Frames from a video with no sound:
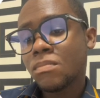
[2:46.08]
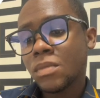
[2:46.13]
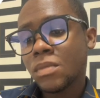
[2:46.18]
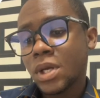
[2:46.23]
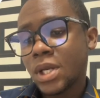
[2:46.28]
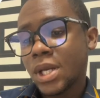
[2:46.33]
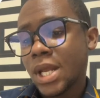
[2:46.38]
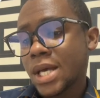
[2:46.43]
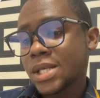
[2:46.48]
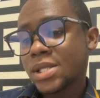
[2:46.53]

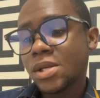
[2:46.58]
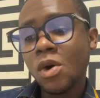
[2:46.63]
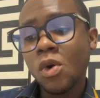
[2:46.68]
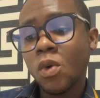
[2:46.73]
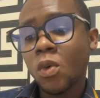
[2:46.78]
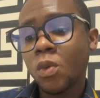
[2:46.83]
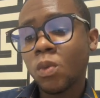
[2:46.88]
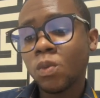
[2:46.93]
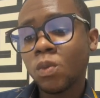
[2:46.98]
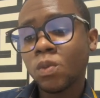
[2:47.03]
And that's
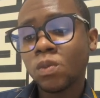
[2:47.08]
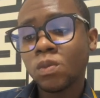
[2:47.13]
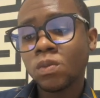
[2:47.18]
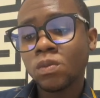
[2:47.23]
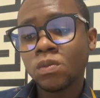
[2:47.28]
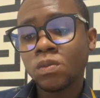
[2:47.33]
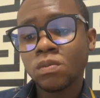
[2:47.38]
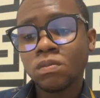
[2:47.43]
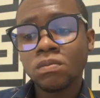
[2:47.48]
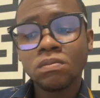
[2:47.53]
all.
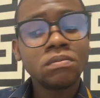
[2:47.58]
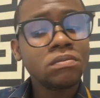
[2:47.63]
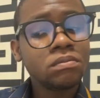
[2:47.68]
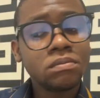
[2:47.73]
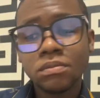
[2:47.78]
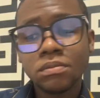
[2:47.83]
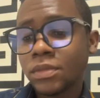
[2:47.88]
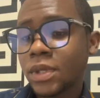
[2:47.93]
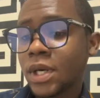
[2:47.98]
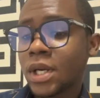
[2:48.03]

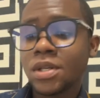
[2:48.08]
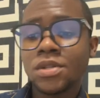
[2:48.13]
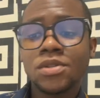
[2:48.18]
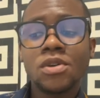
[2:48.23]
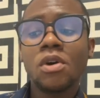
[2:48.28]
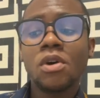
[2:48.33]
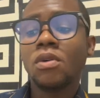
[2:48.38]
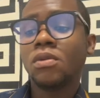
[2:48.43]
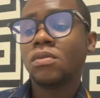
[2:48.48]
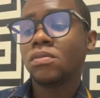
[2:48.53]
That is
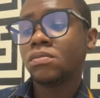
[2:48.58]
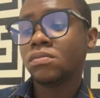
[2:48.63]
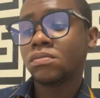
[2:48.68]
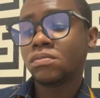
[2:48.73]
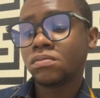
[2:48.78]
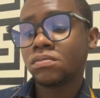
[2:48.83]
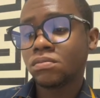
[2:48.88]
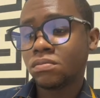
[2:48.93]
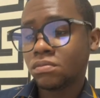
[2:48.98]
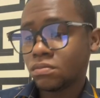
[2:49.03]
all.
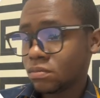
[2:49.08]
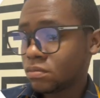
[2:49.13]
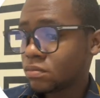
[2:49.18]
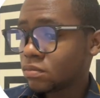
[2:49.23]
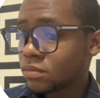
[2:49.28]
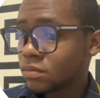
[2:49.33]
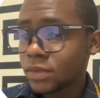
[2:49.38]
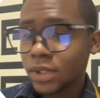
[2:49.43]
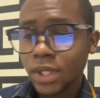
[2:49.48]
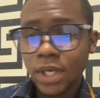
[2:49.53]

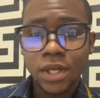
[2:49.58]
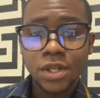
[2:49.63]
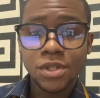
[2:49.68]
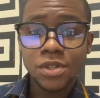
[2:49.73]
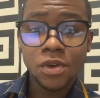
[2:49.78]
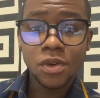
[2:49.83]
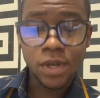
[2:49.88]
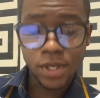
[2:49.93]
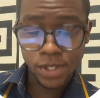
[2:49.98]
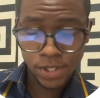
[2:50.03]
That is
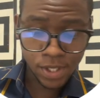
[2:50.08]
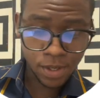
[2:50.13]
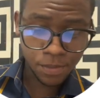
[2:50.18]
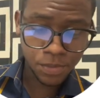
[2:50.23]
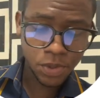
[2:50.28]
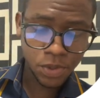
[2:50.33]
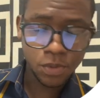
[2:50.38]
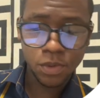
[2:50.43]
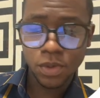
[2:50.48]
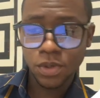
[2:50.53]
all,
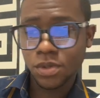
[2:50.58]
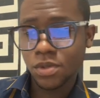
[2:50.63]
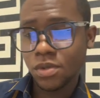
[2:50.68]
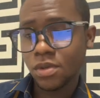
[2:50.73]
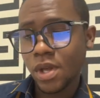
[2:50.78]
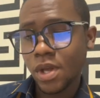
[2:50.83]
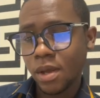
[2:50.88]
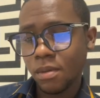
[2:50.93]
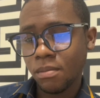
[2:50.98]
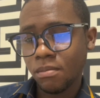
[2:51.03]
except you want to
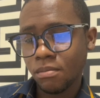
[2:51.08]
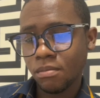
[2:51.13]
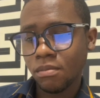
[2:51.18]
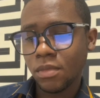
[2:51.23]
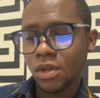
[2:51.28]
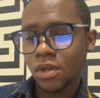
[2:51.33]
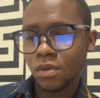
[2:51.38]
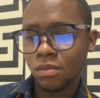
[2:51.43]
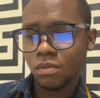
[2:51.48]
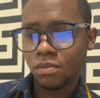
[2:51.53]

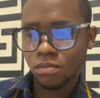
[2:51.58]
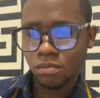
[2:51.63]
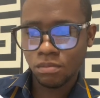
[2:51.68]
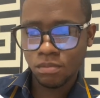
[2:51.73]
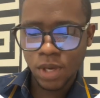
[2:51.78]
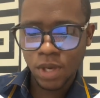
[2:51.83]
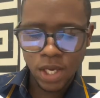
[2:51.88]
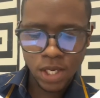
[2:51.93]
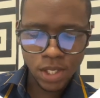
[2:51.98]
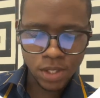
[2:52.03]

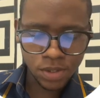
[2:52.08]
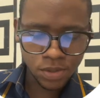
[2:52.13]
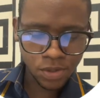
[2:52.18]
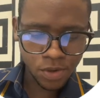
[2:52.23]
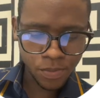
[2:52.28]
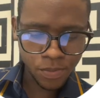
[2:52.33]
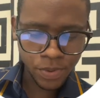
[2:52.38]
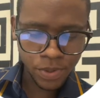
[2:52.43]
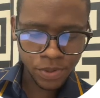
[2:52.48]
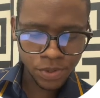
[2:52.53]
make it
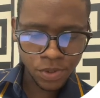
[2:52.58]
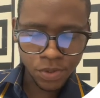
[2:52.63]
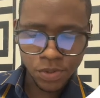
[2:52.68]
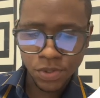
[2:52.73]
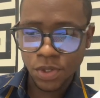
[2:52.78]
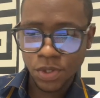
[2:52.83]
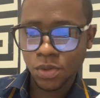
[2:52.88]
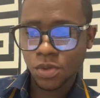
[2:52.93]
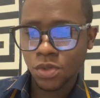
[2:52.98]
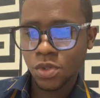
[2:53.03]

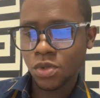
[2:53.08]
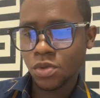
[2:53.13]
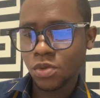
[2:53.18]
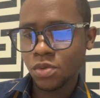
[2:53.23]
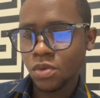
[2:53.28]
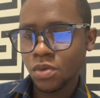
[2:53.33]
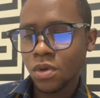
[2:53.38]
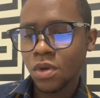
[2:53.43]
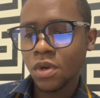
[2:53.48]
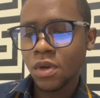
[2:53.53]

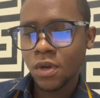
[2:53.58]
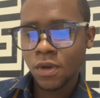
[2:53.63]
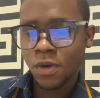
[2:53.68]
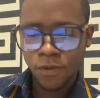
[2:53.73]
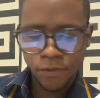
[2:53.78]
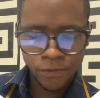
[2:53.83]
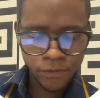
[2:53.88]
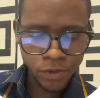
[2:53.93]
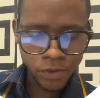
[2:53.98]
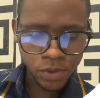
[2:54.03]
0.002
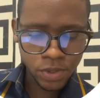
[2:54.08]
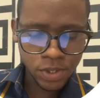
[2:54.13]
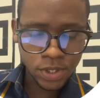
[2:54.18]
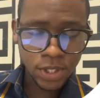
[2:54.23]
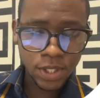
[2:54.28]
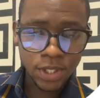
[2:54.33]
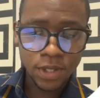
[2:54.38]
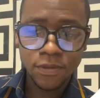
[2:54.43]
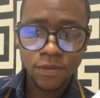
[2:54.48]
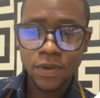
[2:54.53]
for
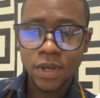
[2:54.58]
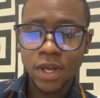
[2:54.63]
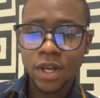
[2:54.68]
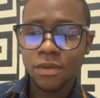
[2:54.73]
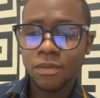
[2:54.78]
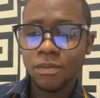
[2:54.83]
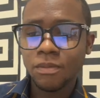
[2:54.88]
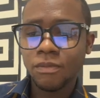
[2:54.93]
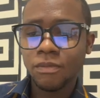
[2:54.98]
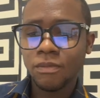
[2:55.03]

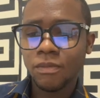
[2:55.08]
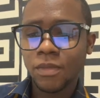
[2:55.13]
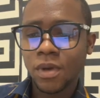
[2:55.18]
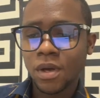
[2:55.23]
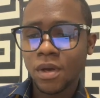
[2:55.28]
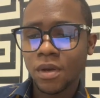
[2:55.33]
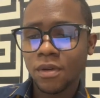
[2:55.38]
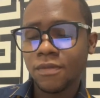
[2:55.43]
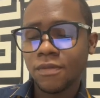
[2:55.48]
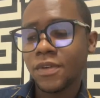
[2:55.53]
significant
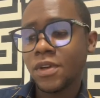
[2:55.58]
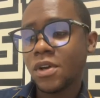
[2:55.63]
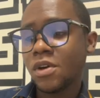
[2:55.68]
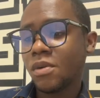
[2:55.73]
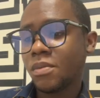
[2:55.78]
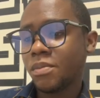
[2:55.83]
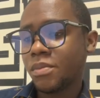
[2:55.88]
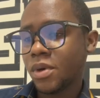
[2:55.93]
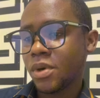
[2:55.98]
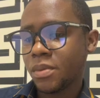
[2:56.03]
figure
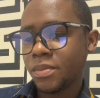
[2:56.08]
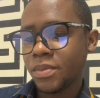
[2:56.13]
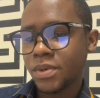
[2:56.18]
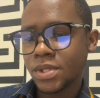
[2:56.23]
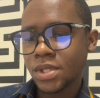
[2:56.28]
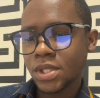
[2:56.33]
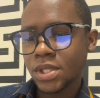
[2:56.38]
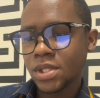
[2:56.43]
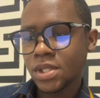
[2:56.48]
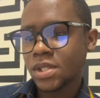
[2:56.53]

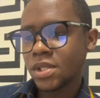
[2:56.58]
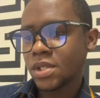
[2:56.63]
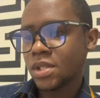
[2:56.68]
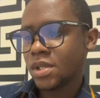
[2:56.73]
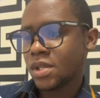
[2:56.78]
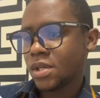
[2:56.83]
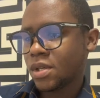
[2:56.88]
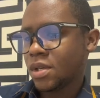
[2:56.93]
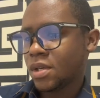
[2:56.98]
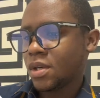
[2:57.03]
purposes.
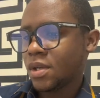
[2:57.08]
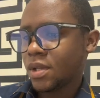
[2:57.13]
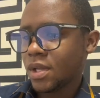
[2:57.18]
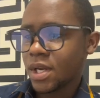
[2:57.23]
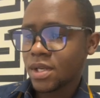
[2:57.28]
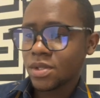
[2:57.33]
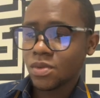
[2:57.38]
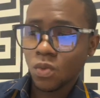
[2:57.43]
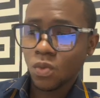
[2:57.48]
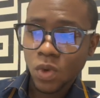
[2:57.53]

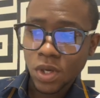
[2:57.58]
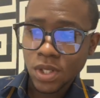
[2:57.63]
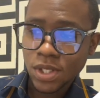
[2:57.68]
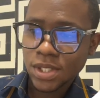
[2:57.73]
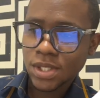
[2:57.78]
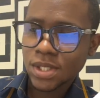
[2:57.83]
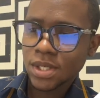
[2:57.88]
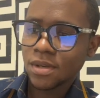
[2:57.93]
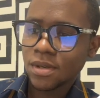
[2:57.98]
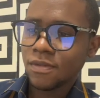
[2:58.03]
That's 1
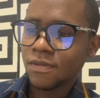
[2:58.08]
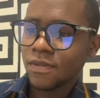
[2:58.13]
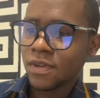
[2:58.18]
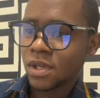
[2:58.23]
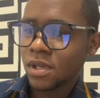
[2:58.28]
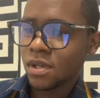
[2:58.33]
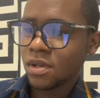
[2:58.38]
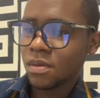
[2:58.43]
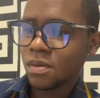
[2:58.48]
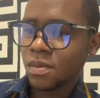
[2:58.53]
sig
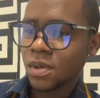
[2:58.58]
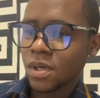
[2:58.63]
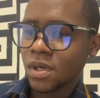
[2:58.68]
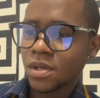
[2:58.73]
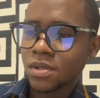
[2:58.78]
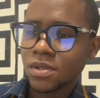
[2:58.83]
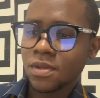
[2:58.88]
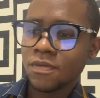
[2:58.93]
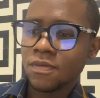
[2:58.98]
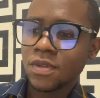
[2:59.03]
fig
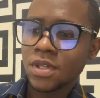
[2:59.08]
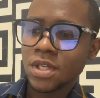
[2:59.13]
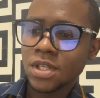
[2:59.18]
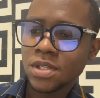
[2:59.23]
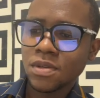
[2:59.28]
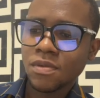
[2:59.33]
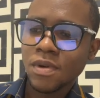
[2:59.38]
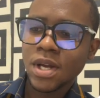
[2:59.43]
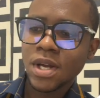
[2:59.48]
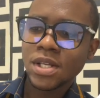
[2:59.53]
because of
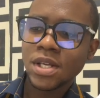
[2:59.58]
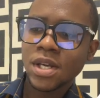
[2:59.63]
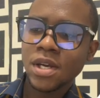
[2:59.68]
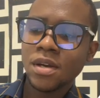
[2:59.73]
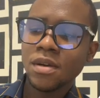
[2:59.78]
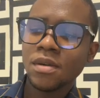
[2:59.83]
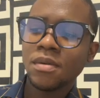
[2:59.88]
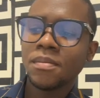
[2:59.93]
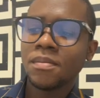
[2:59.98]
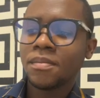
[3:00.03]
this right
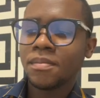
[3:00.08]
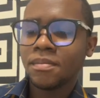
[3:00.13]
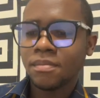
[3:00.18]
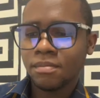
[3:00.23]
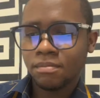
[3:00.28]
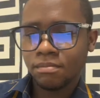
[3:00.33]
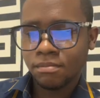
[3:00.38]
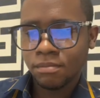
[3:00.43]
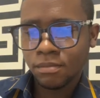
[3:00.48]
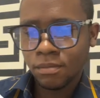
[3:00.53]
here.
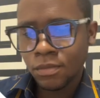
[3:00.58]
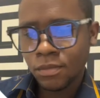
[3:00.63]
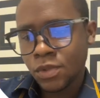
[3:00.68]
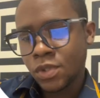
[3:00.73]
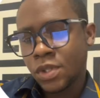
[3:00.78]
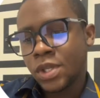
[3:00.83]
So